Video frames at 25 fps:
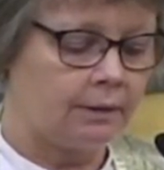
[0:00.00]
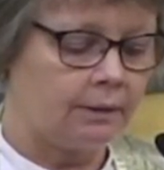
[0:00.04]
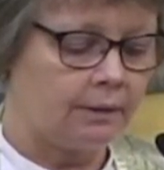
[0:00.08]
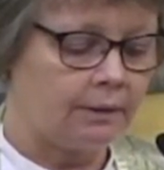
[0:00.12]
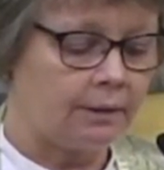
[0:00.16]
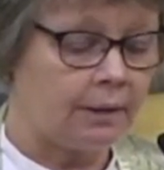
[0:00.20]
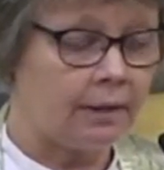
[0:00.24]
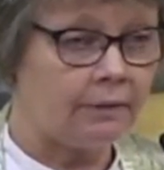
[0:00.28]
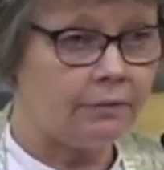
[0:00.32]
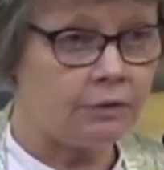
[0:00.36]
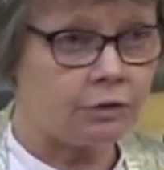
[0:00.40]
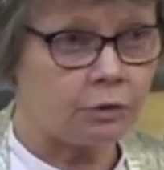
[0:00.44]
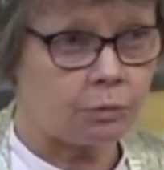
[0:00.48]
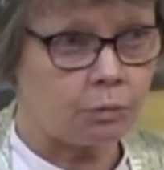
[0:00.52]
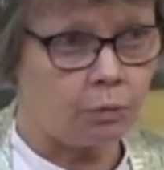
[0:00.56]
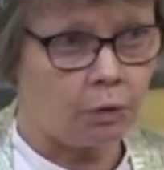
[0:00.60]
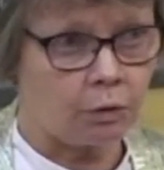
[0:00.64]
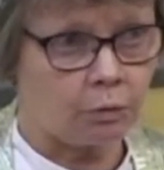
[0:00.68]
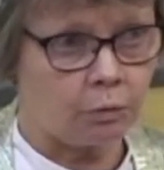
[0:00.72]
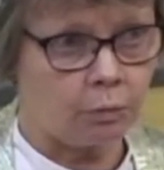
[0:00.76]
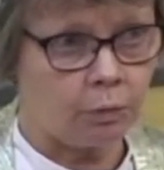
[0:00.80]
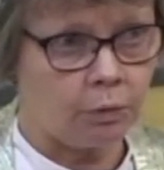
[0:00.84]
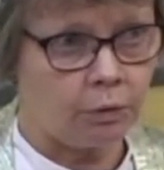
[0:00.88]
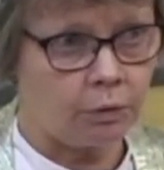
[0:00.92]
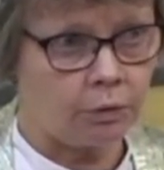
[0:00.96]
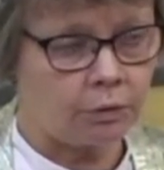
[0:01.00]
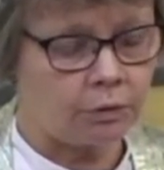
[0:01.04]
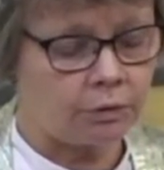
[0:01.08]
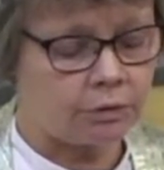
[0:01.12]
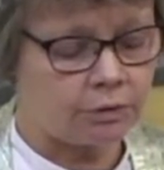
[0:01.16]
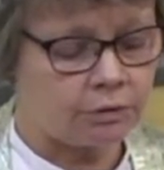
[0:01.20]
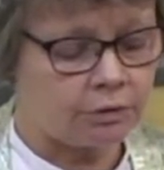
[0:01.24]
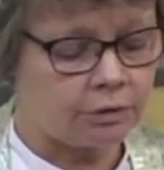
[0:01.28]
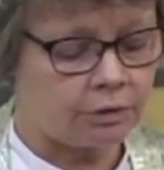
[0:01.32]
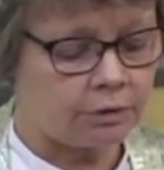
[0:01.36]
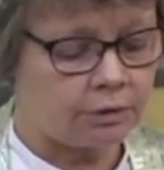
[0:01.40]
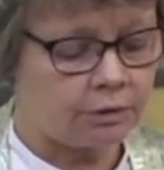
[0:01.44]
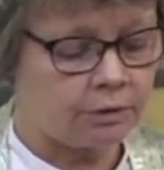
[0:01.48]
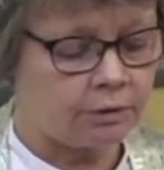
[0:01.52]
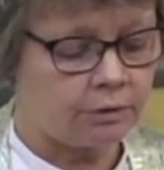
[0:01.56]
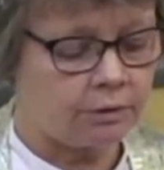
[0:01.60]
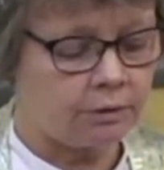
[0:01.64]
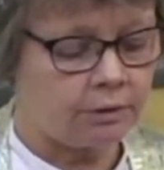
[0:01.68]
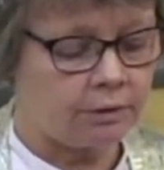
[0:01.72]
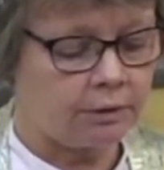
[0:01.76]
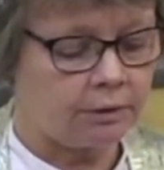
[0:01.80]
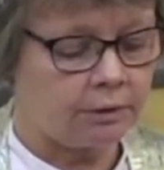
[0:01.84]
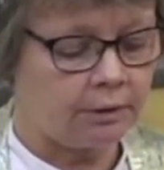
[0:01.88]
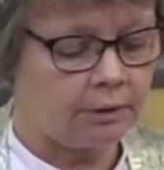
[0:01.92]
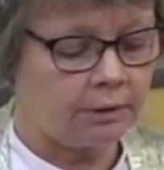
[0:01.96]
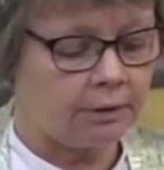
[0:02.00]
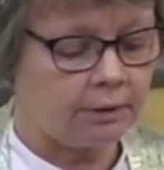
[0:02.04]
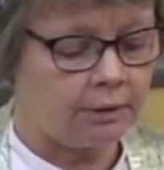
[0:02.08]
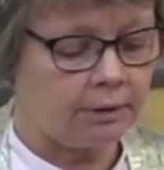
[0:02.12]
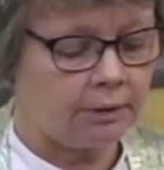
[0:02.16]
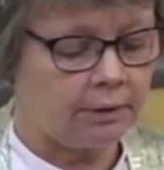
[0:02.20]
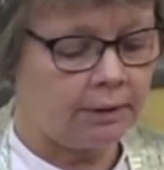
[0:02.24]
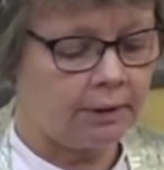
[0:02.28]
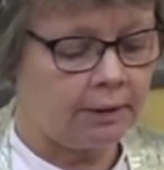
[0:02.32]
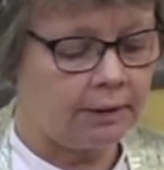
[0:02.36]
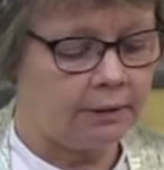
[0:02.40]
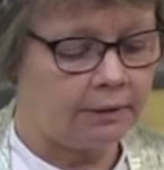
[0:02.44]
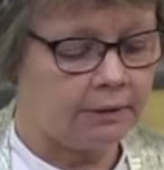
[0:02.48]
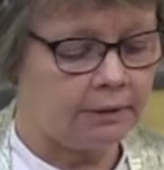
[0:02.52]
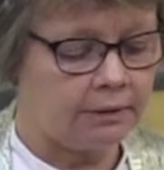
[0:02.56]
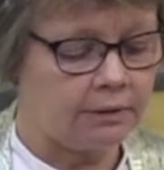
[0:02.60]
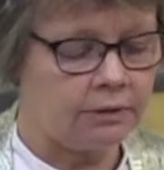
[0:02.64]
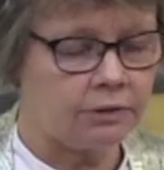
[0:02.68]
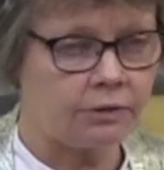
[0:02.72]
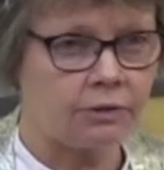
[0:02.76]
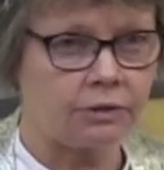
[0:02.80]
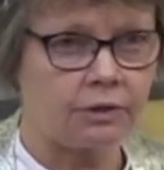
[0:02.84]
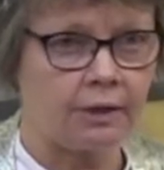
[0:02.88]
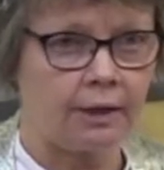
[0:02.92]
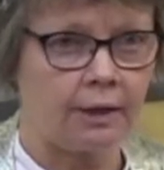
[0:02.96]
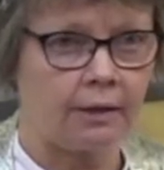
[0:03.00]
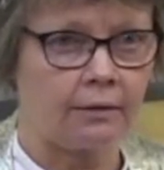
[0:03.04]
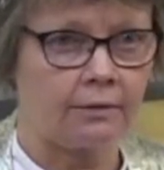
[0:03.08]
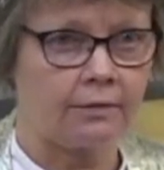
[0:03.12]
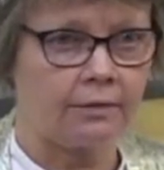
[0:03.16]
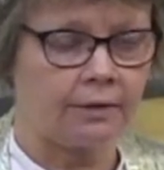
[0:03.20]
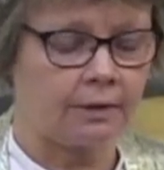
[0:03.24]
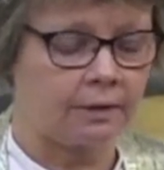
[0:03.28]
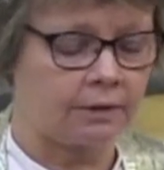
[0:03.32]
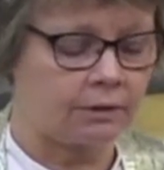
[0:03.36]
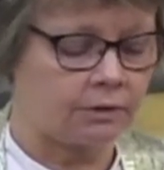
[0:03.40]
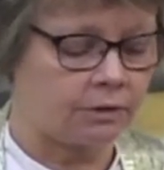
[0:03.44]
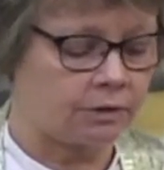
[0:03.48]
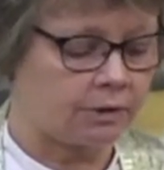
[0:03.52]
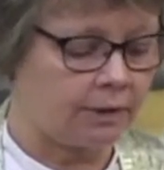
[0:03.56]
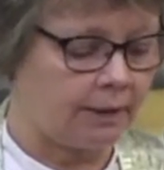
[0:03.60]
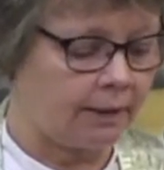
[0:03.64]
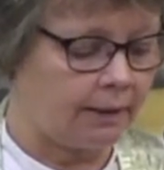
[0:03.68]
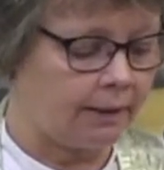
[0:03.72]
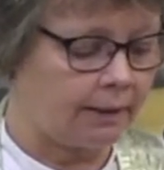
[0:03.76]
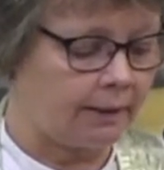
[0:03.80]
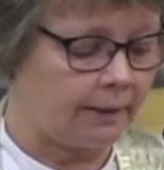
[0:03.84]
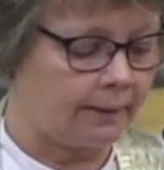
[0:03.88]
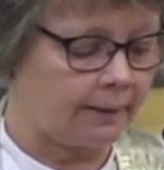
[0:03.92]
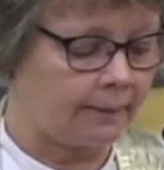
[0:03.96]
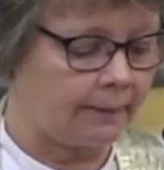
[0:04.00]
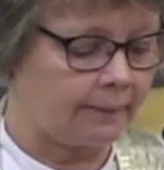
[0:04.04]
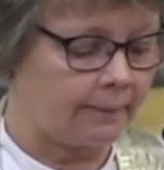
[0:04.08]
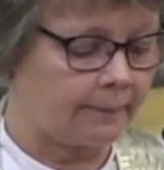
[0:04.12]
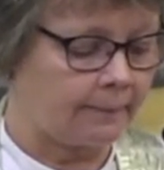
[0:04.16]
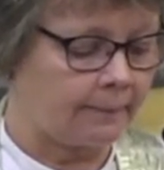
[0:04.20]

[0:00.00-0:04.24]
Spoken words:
Love is what works, and it is how things are.